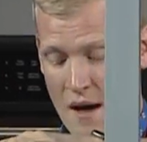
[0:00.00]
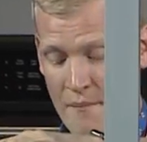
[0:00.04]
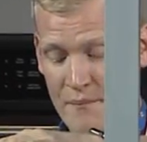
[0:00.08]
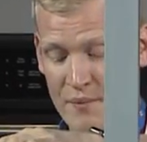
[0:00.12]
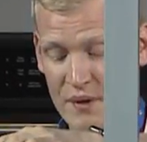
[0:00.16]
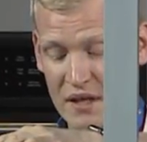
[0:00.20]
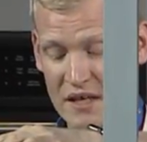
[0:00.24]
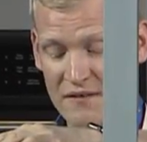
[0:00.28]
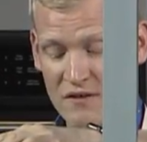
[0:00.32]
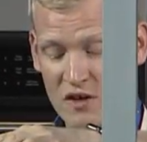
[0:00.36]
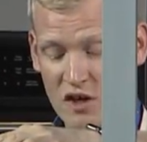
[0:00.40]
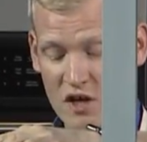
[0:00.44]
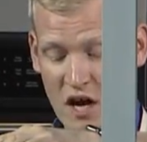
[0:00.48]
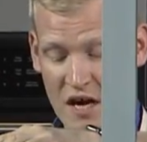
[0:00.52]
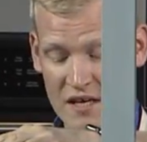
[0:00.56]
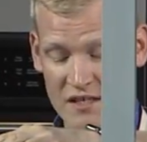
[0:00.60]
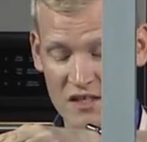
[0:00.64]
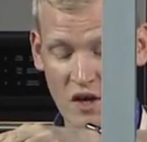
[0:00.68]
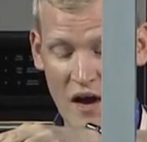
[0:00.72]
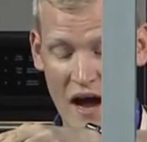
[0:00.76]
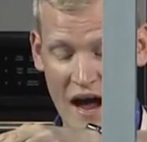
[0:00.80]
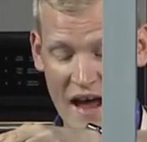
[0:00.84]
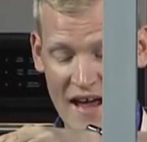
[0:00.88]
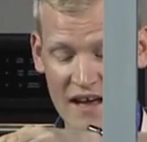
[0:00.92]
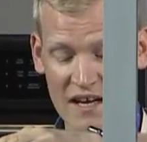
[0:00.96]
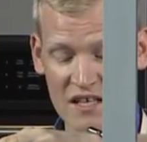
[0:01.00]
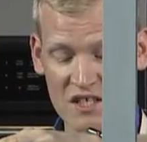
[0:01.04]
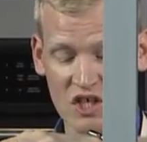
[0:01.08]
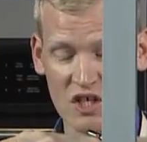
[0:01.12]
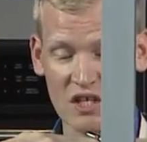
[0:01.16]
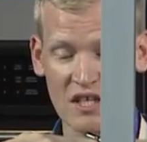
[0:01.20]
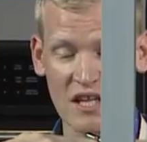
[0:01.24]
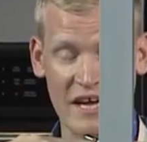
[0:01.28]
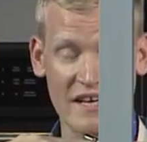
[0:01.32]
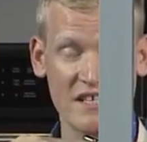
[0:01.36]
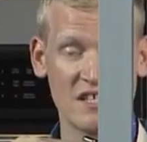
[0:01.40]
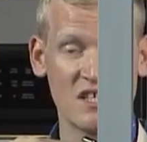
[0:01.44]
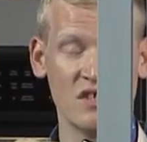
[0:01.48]
Believe it or not, so I actually
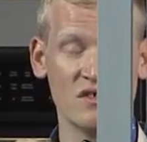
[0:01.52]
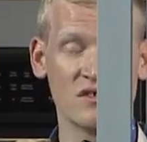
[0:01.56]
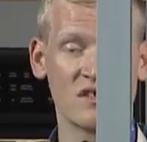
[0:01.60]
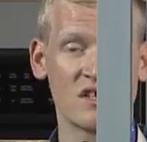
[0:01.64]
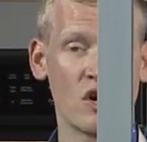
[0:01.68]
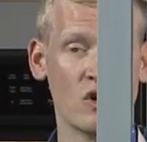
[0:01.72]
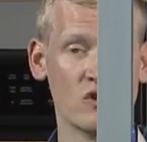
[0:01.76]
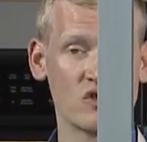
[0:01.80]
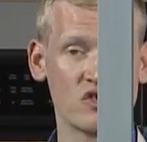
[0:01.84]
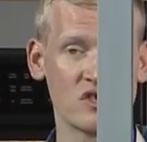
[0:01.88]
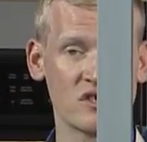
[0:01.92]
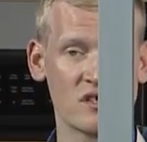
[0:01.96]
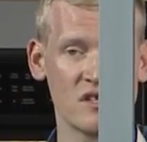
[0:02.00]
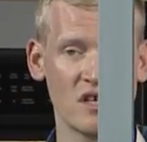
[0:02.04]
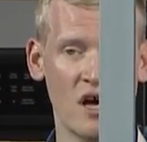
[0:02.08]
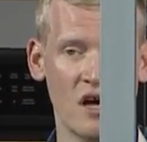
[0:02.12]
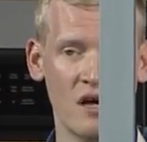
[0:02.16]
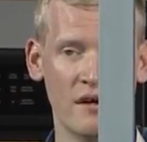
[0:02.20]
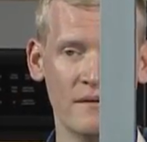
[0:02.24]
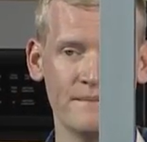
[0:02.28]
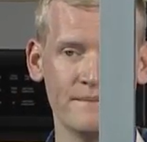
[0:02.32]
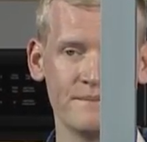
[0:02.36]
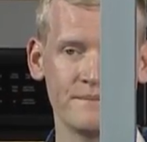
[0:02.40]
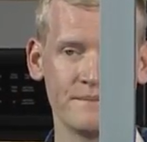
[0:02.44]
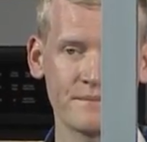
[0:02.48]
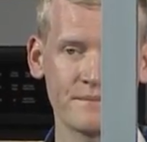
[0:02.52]
like to use kosher salt.